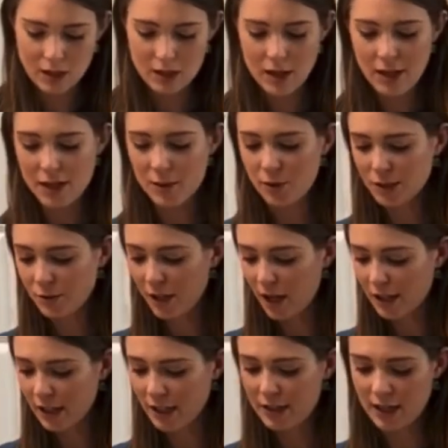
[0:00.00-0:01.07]
Now once we
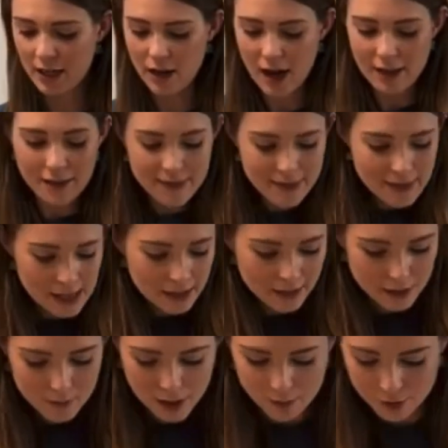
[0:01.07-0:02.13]
got it in there, I think
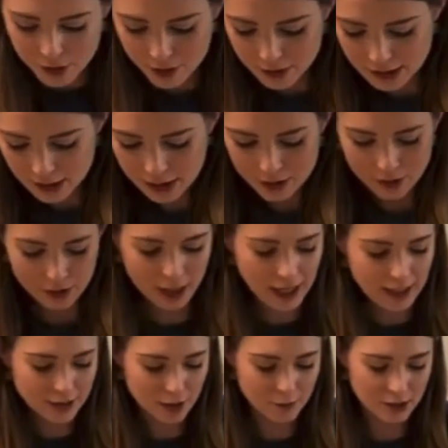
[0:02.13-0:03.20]
that my blue is a little
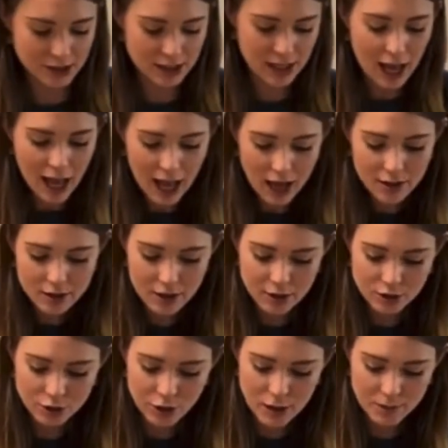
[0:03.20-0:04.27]
light, so I'm just going to add
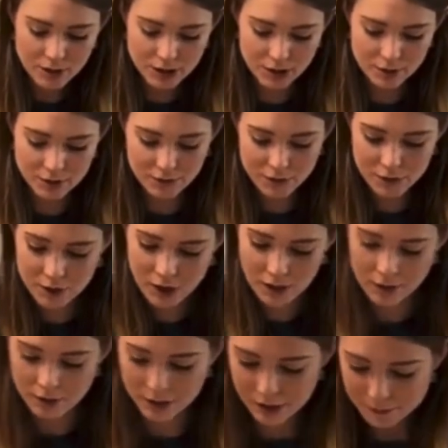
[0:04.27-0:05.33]
another drop or two of food
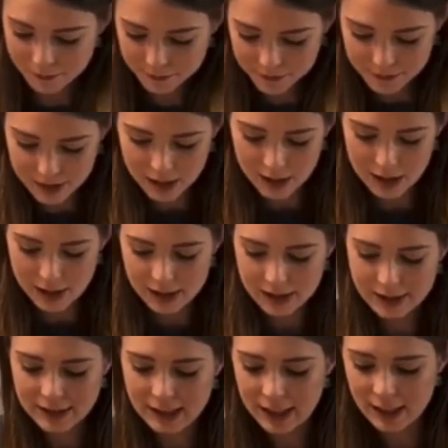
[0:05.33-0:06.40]
coloring to
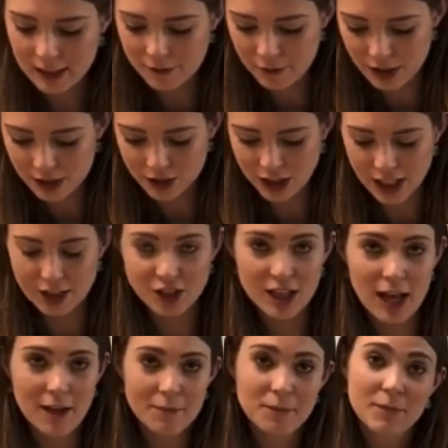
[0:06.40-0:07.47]
see if we can change
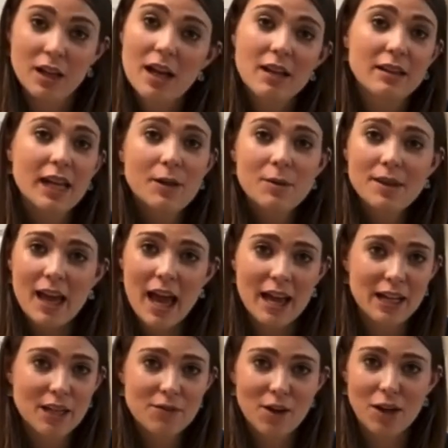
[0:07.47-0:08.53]
that. Like with
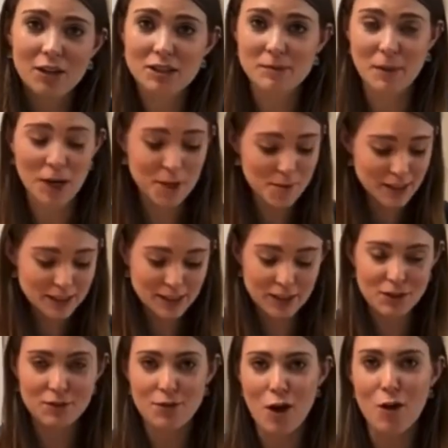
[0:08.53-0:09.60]
any of our experiments that
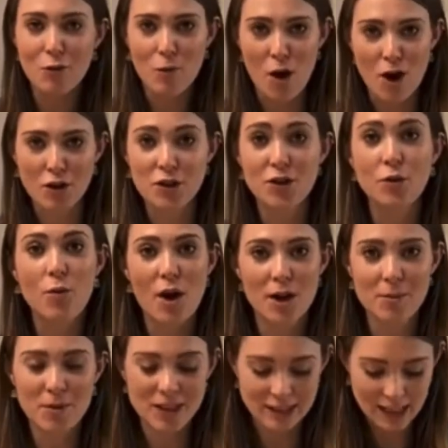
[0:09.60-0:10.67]
involve water, you'll
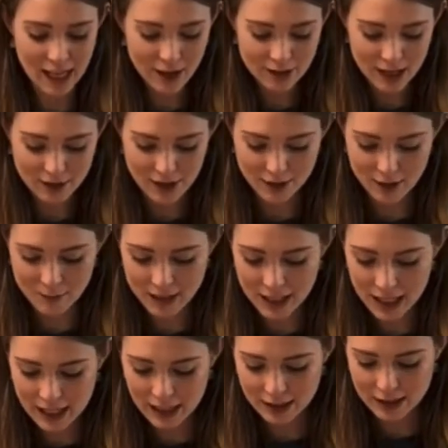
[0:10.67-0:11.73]
want to put a towel down at the
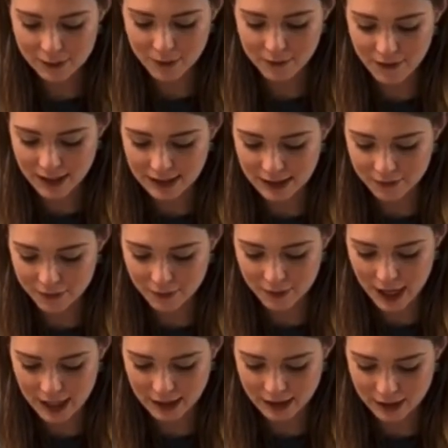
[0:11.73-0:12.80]
beginning to prevent it from
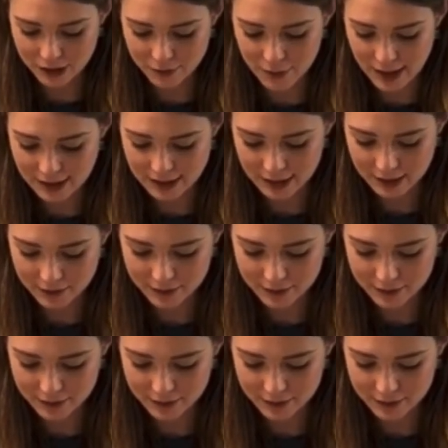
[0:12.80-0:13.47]
getting too messy.